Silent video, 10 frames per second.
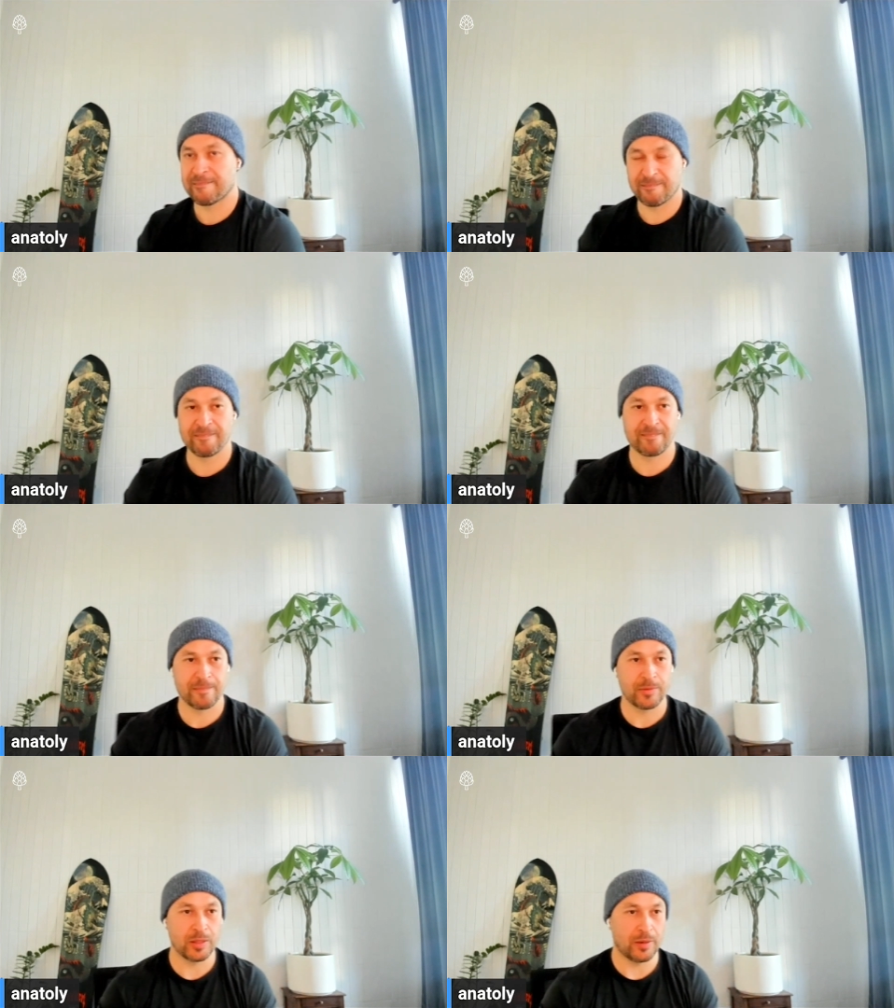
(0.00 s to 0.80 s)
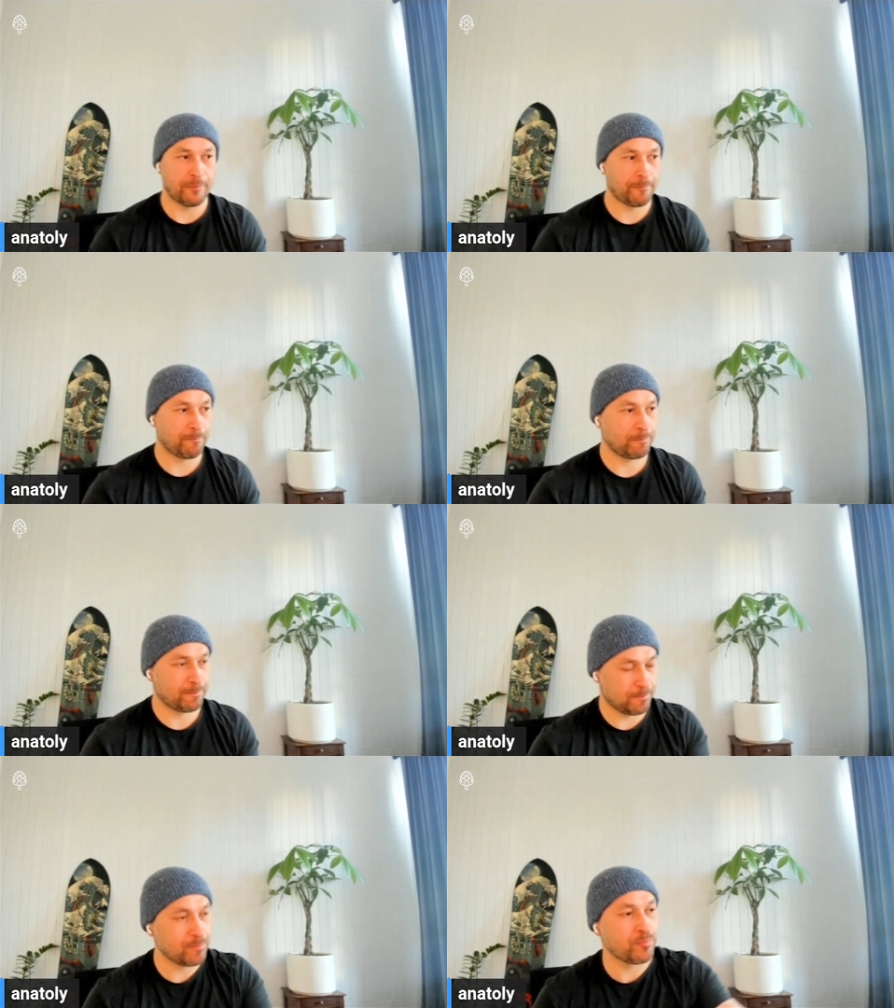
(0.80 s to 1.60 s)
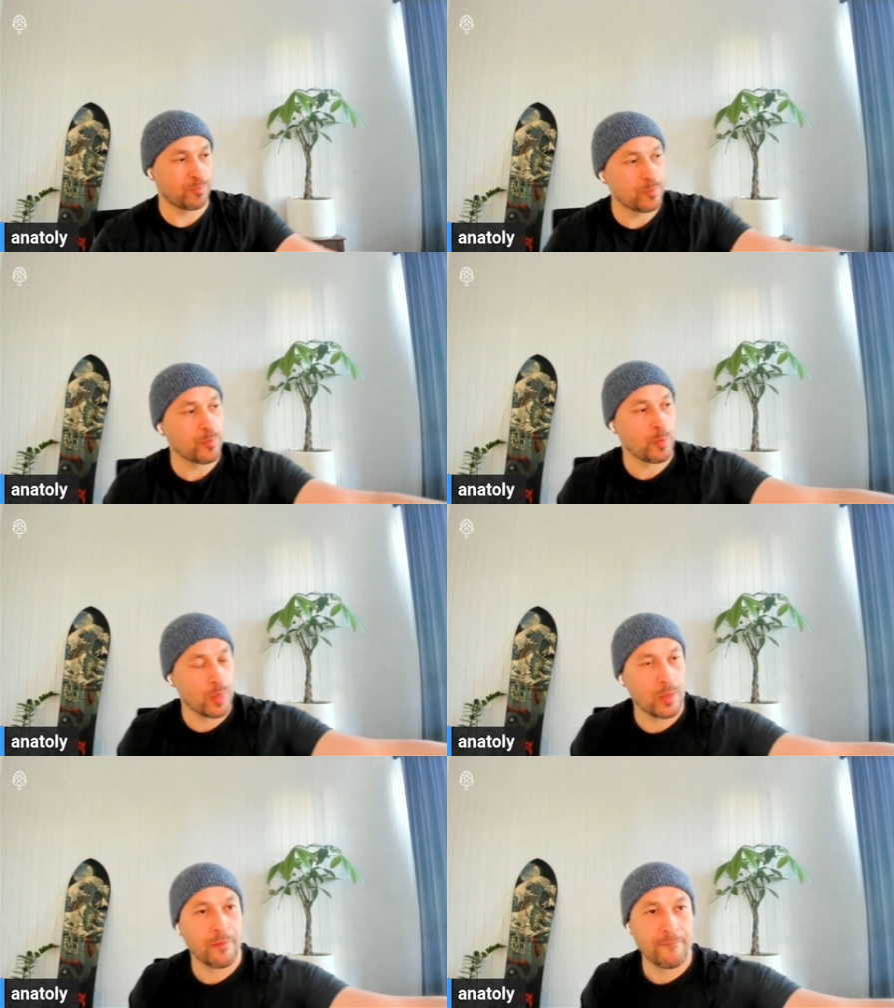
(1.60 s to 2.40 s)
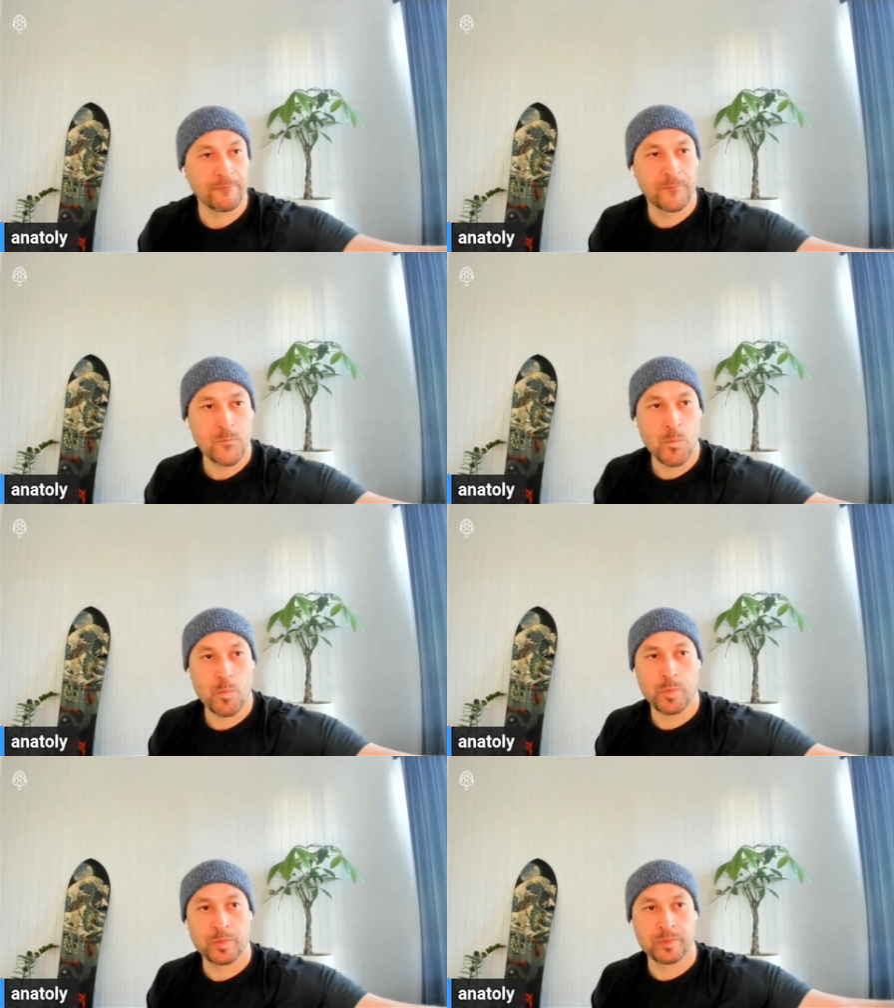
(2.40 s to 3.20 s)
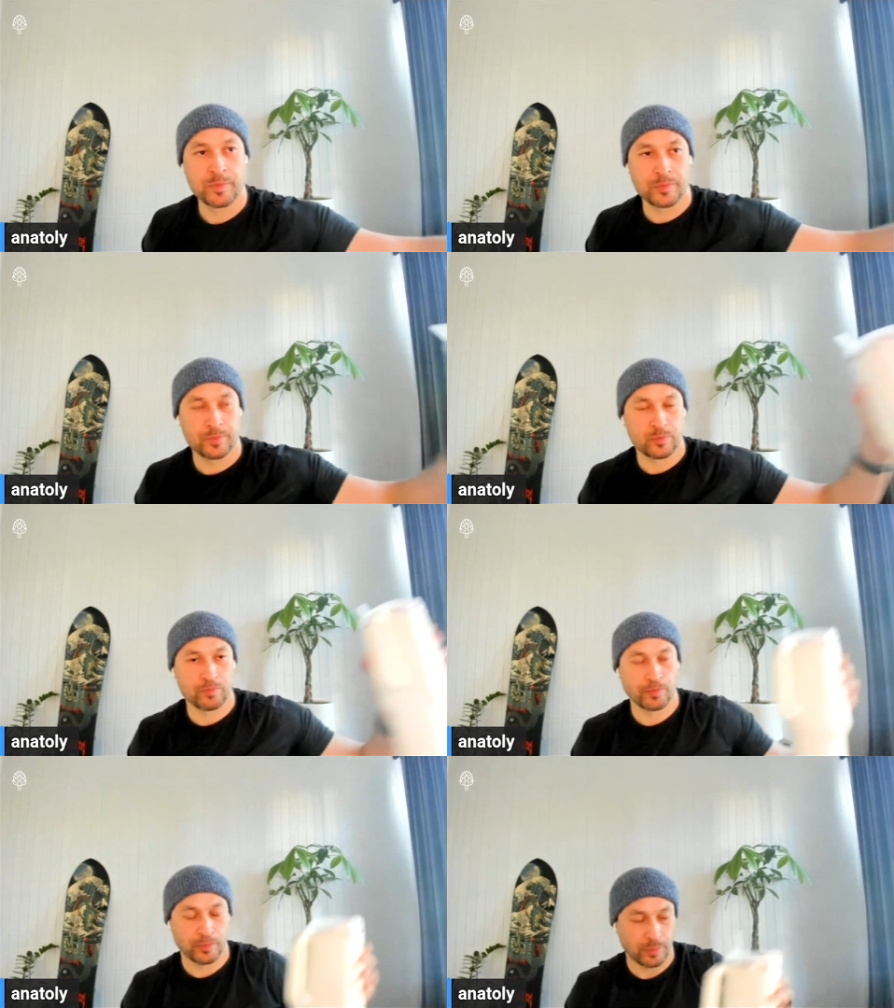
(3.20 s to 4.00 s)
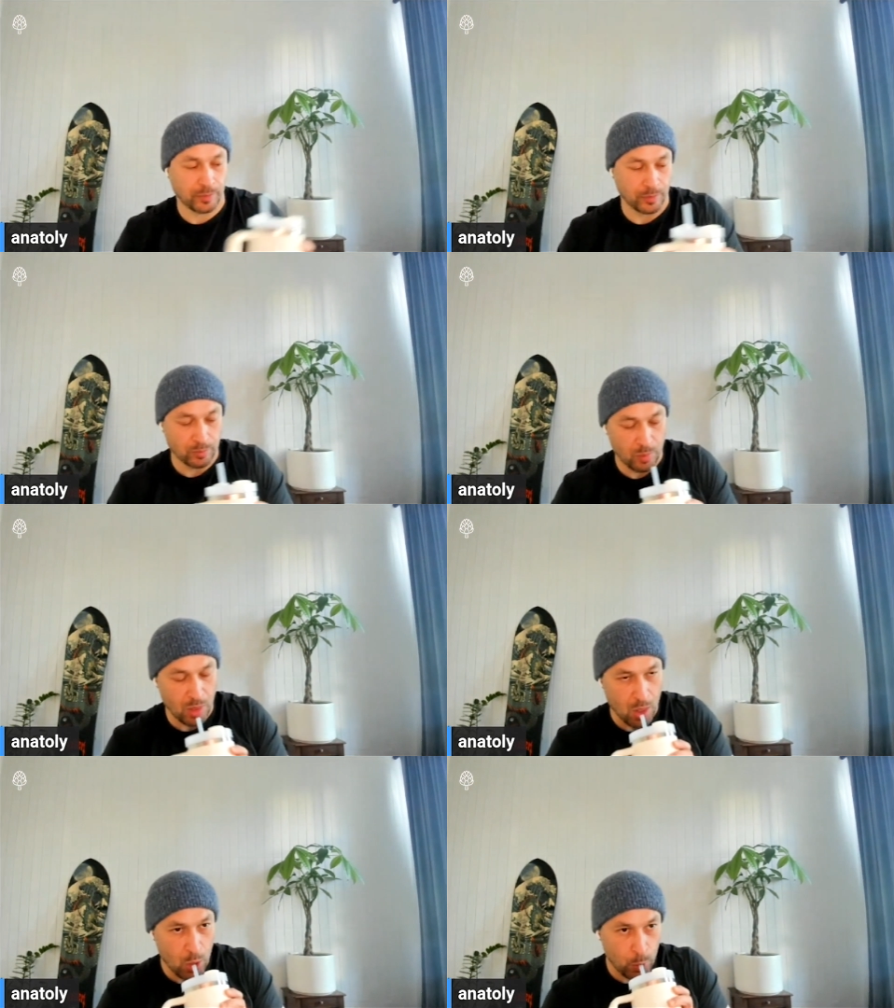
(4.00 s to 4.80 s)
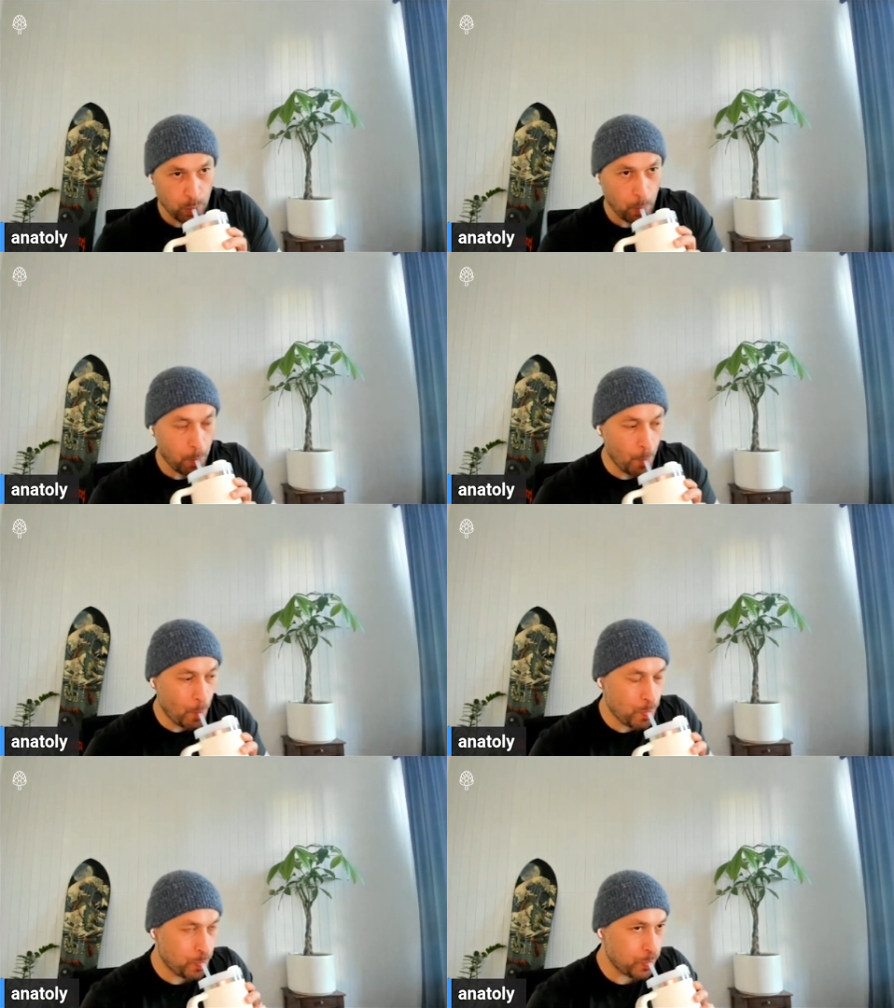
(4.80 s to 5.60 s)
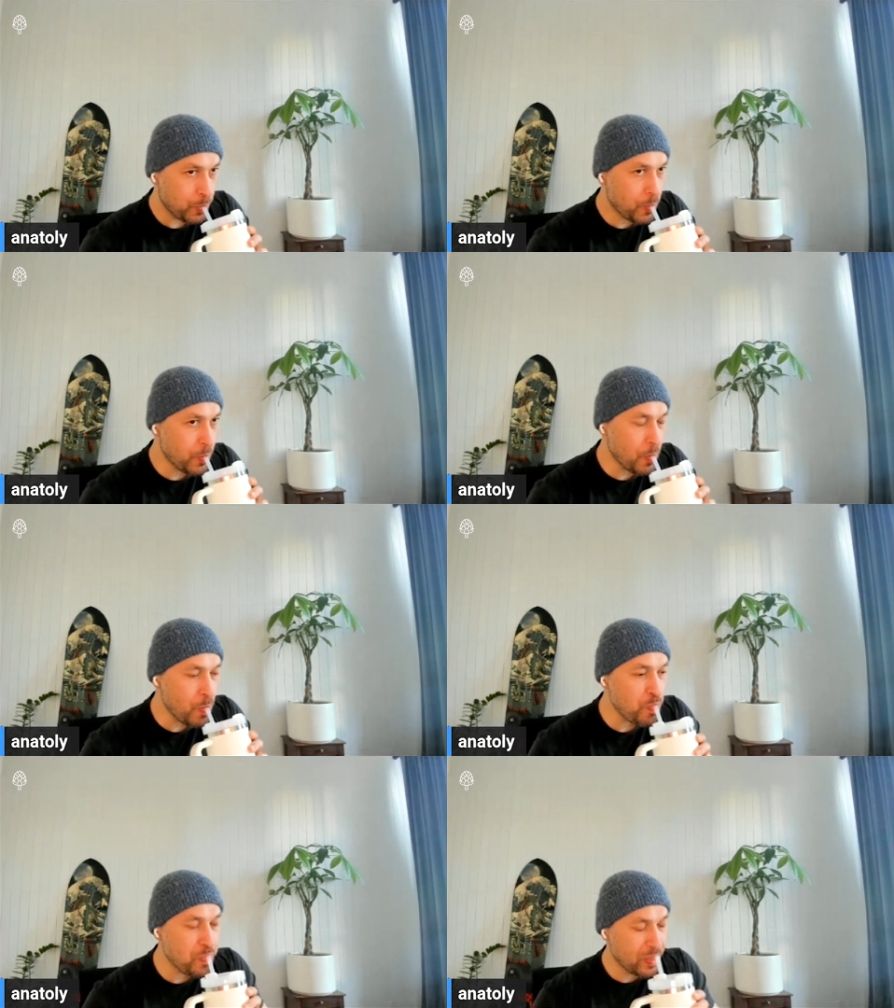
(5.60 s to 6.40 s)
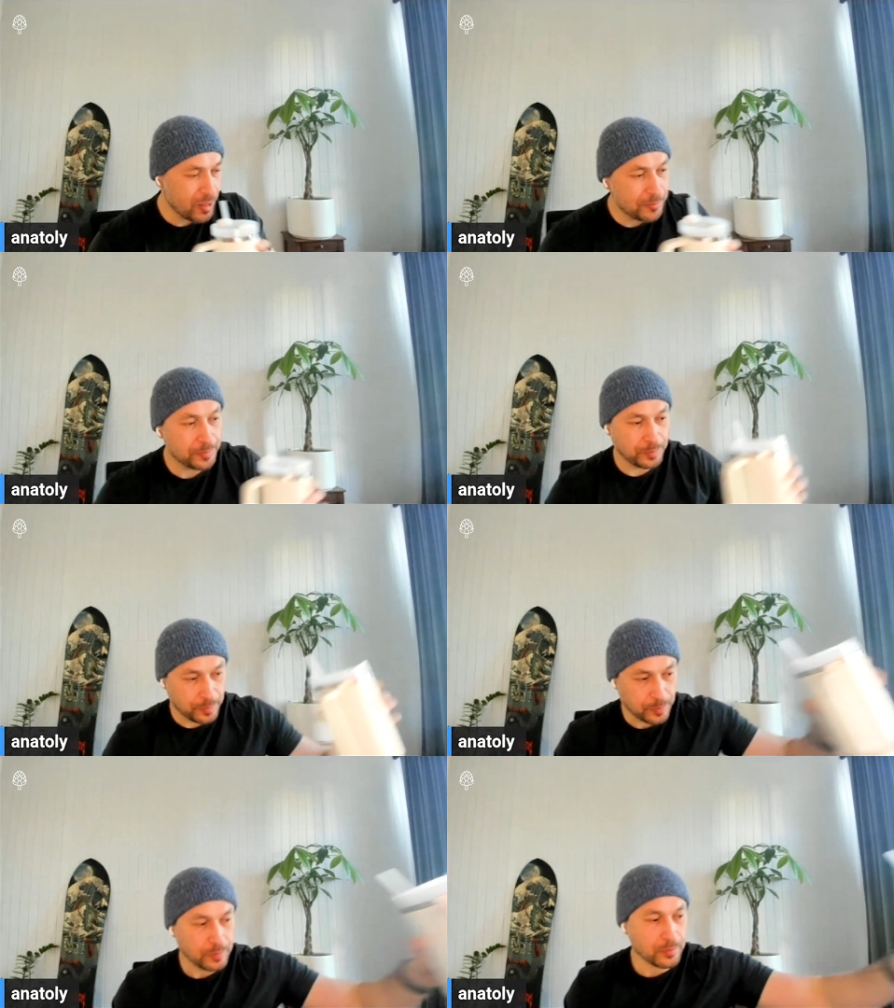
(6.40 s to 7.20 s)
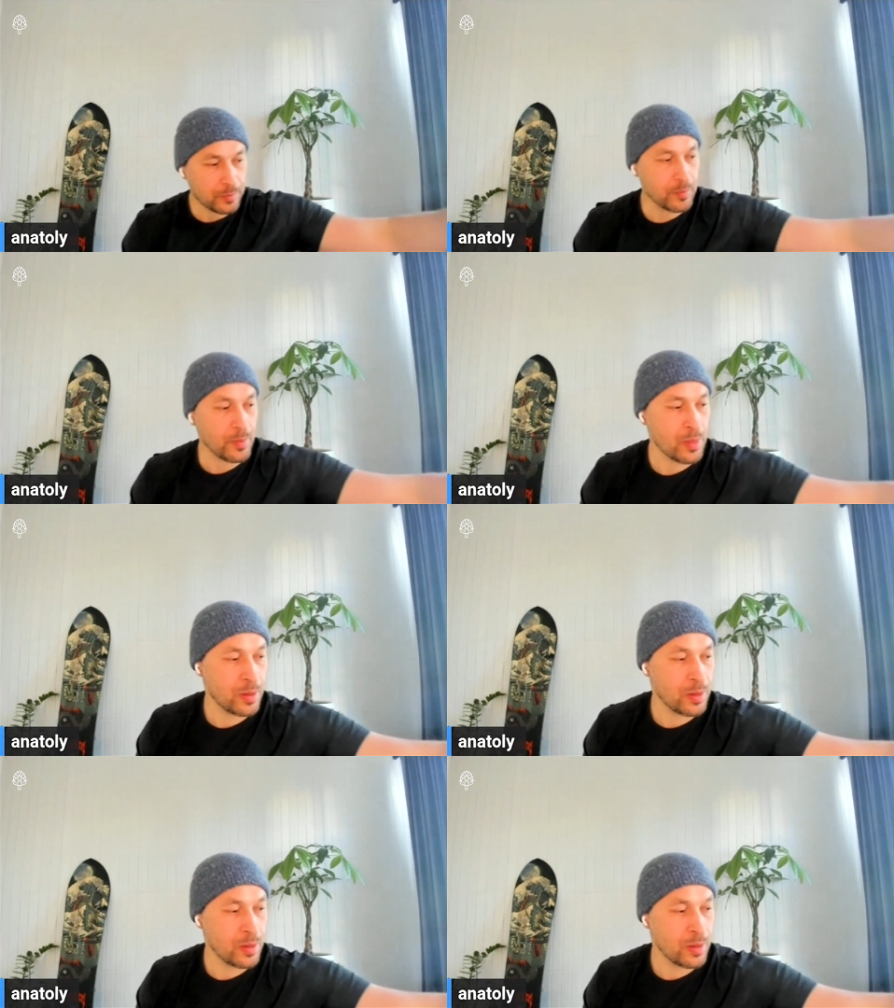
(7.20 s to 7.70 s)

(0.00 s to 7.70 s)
Because like they can bid higher during these periods of time when there is like more of a diversion from the on-chain world versus the off-chain world. I'm